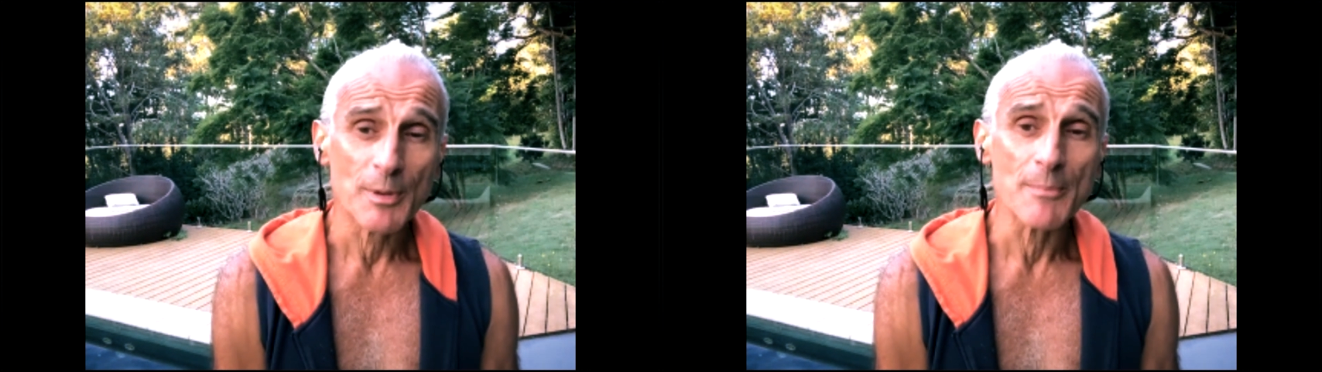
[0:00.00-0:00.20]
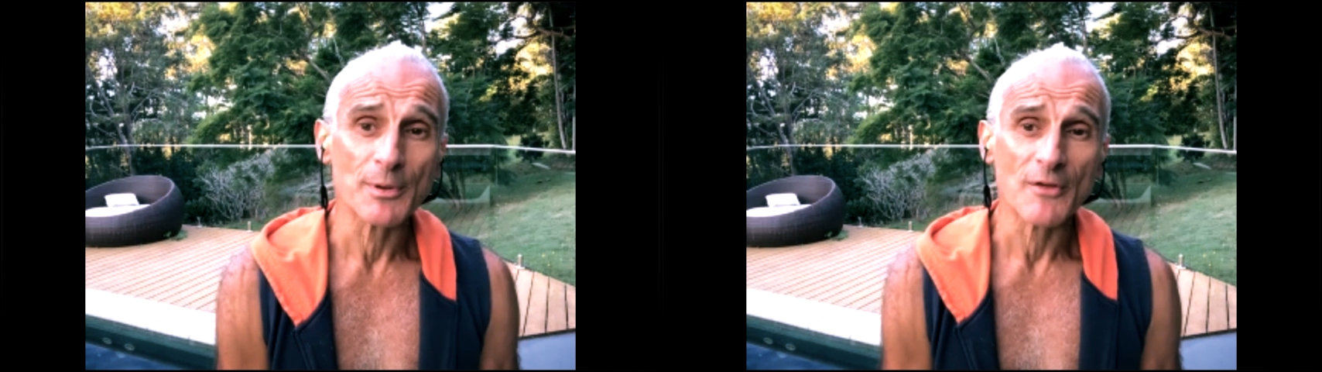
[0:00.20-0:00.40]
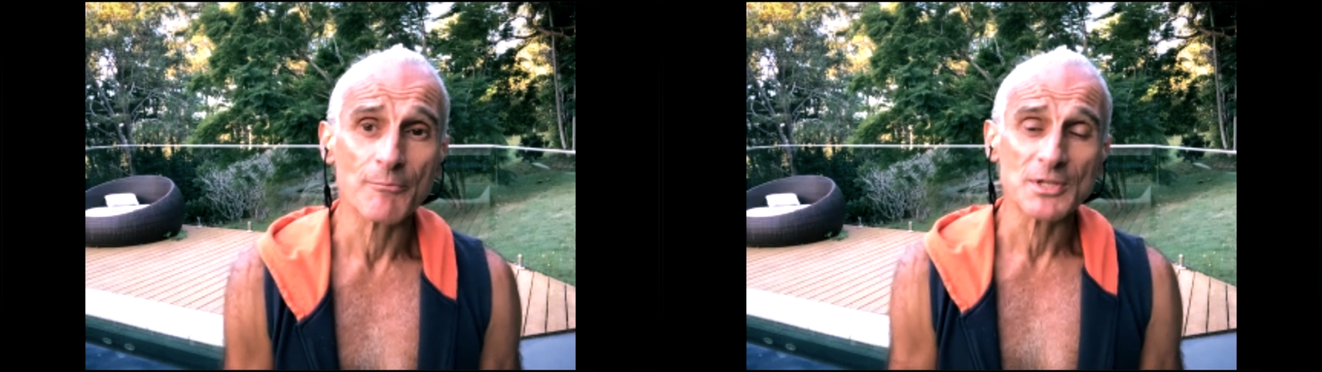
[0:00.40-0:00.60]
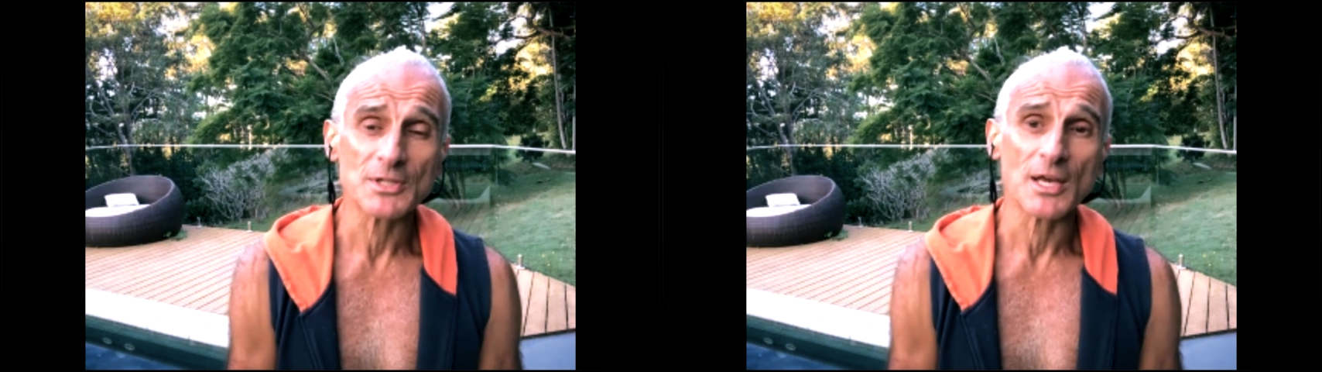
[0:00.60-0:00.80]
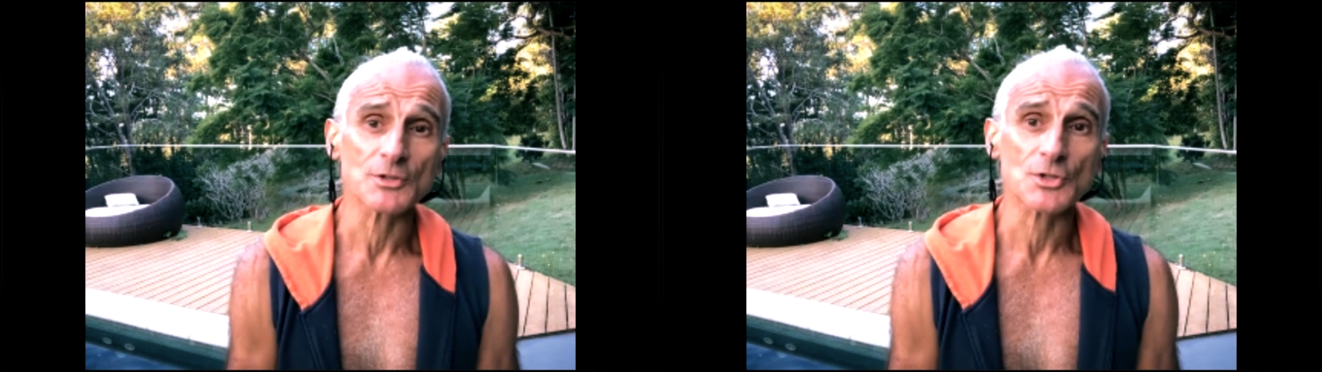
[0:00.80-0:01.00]
people have
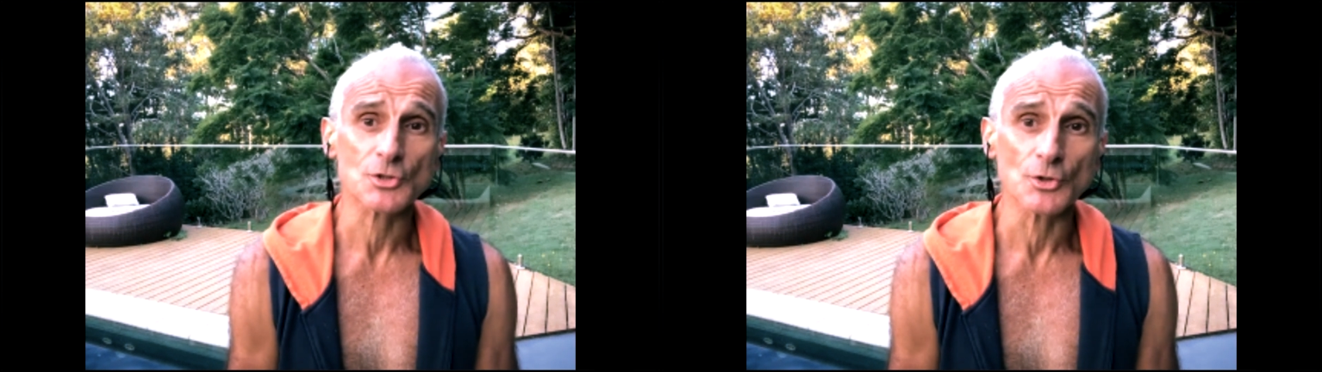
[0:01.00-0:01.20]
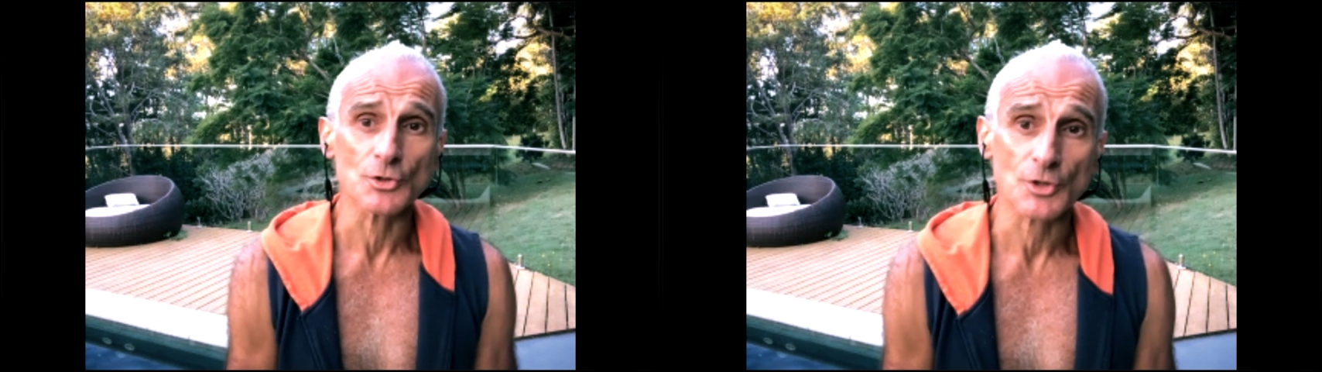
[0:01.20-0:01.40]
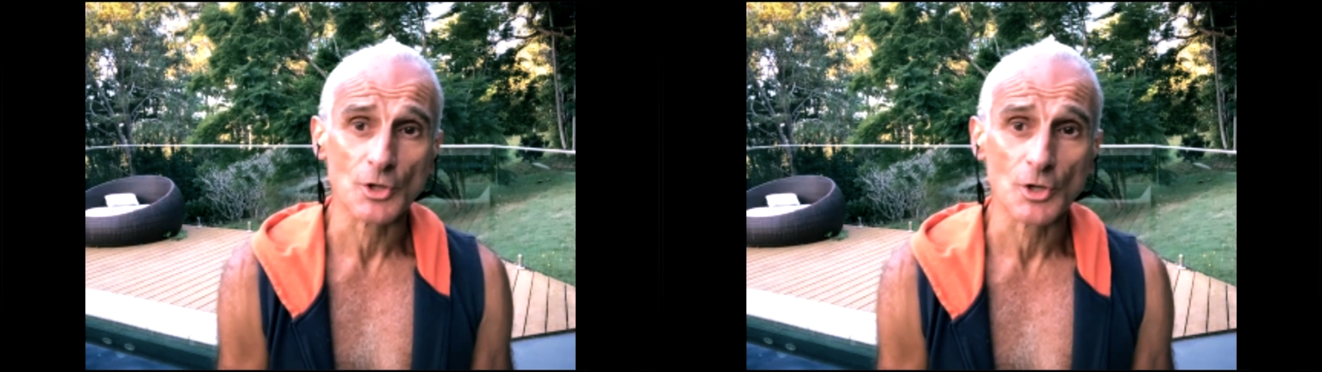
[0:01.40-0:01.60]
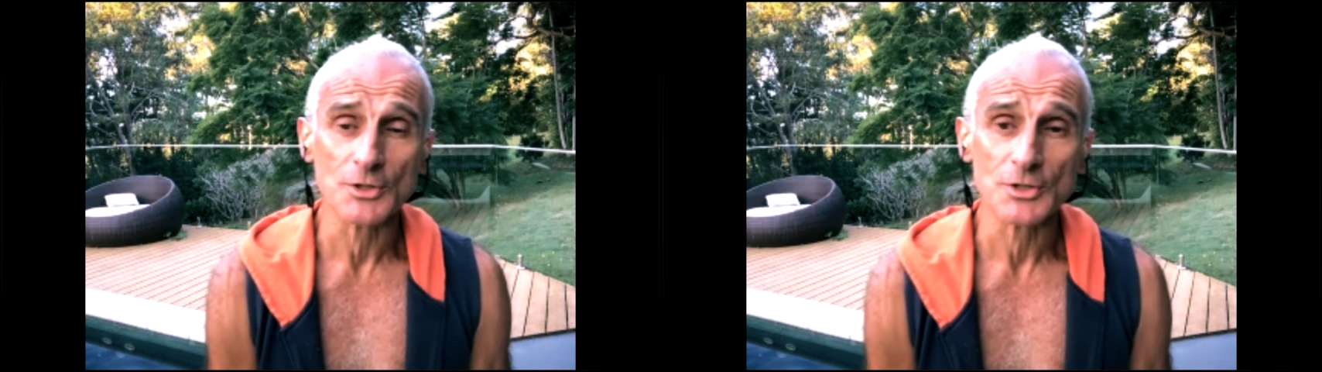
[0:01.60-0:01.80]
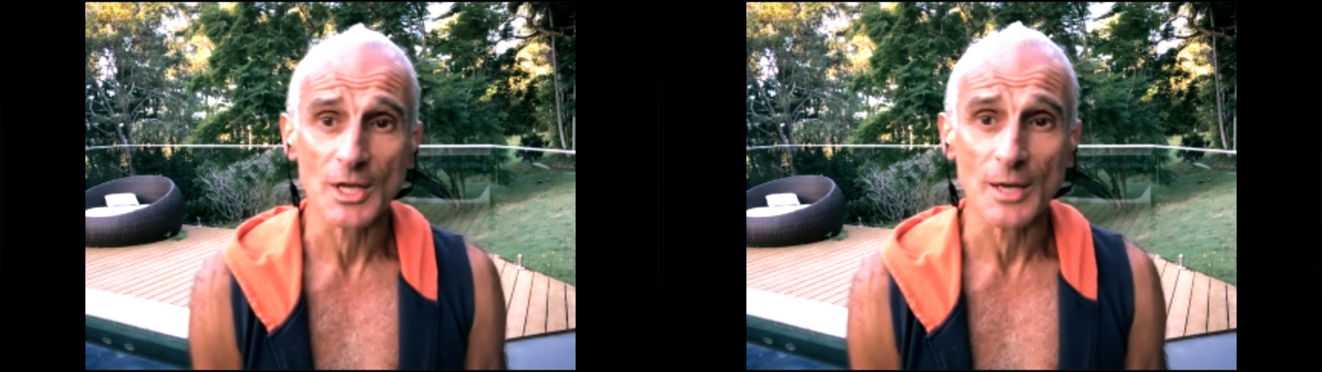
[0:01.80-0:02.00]
misunderstood the
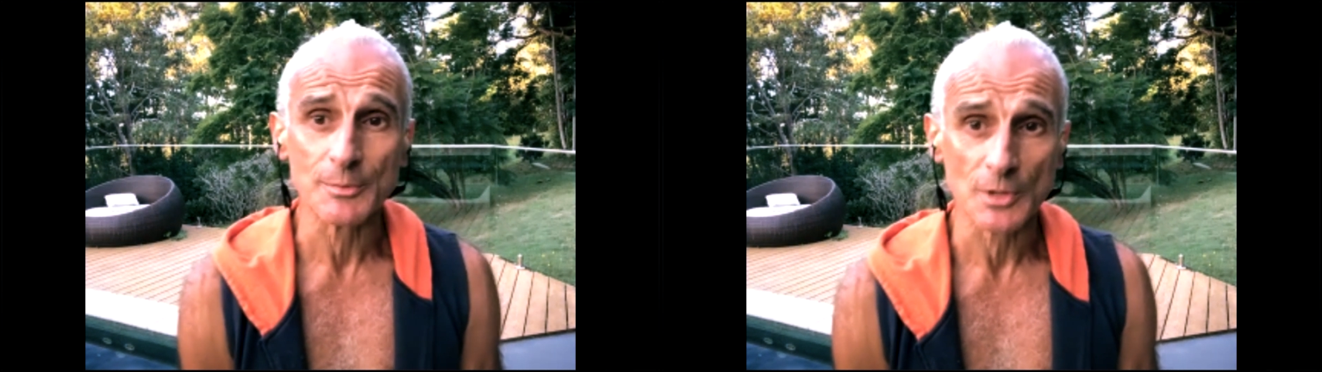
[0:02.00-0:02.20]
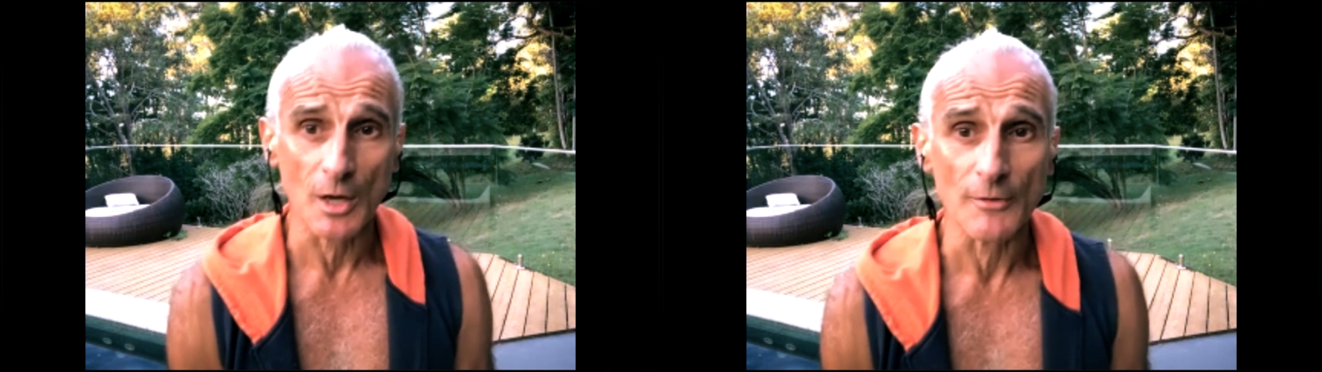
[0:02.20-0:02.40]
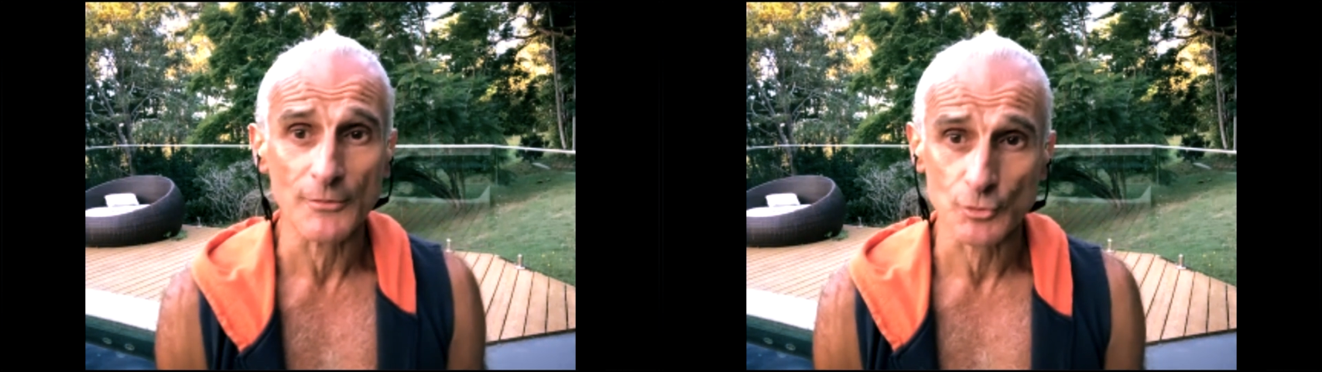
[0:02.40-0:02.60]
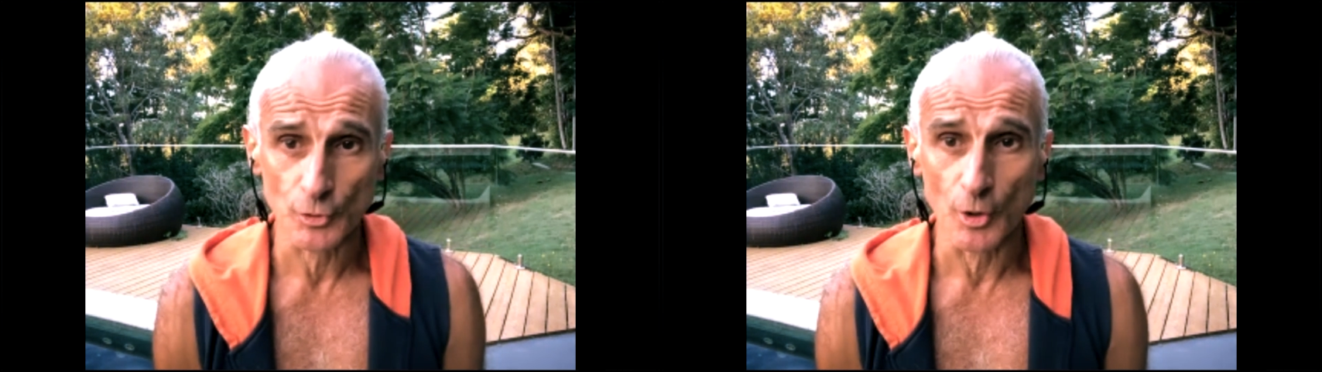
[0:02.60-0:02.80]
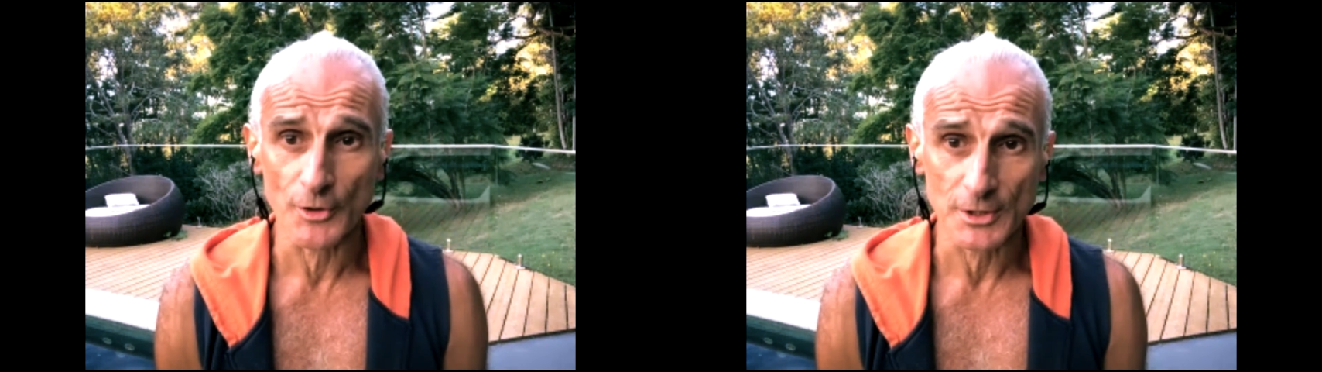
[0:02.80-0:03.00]
concept of
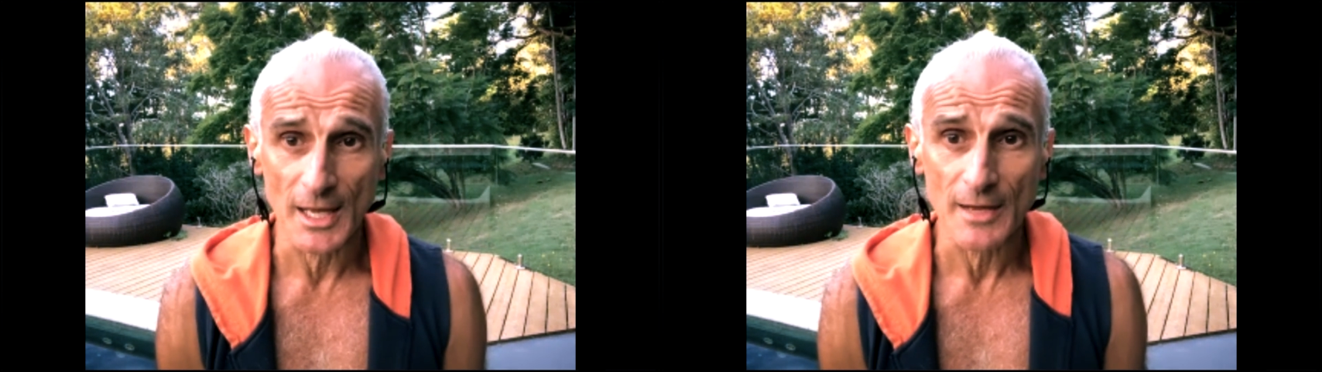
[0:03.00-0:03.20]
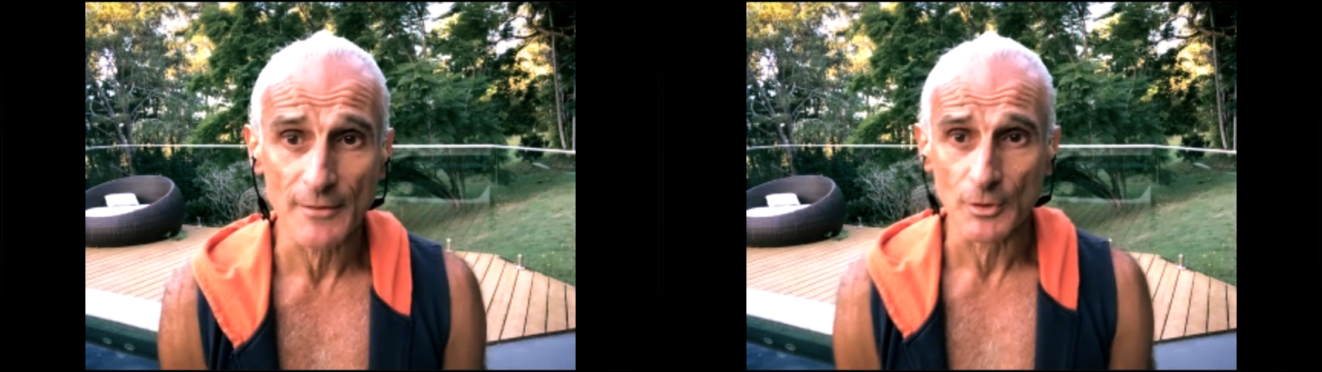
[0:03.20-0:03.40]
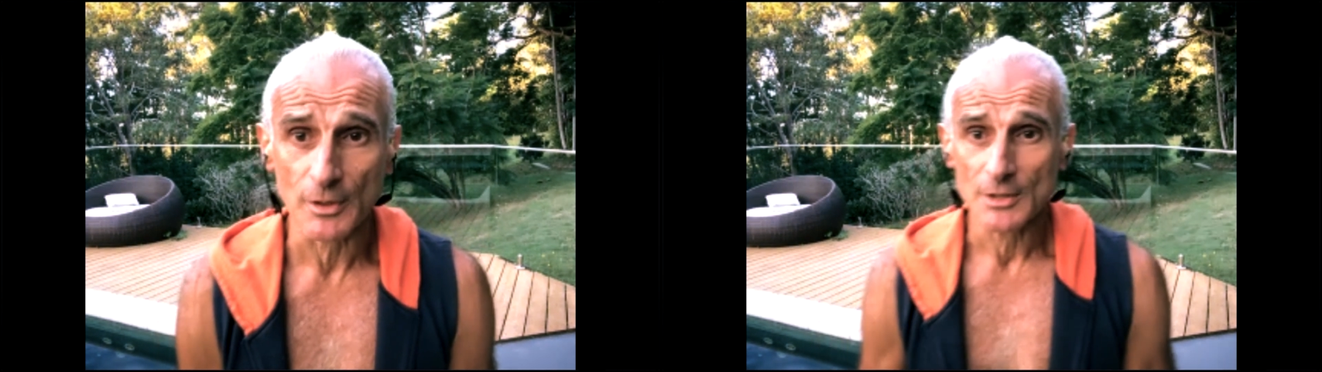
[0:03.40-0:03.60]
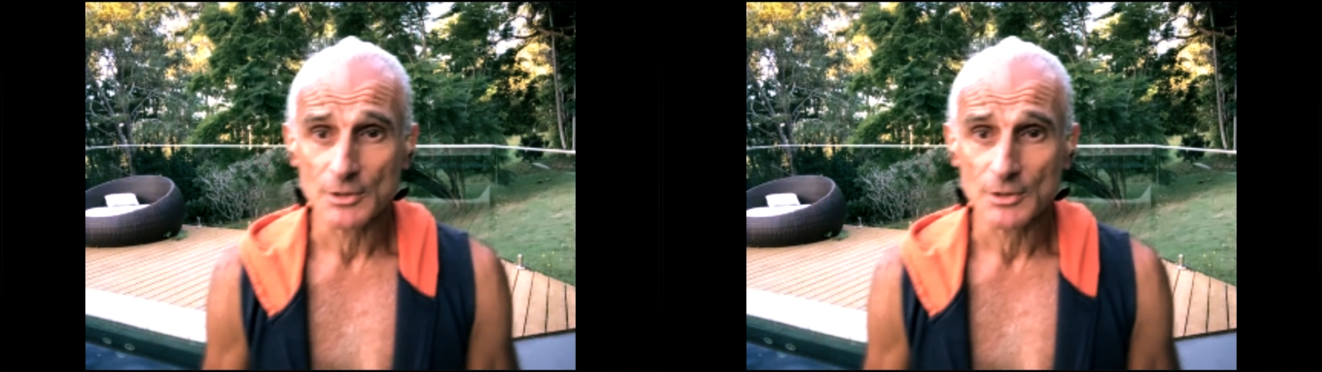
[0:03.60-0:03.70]
draw the navel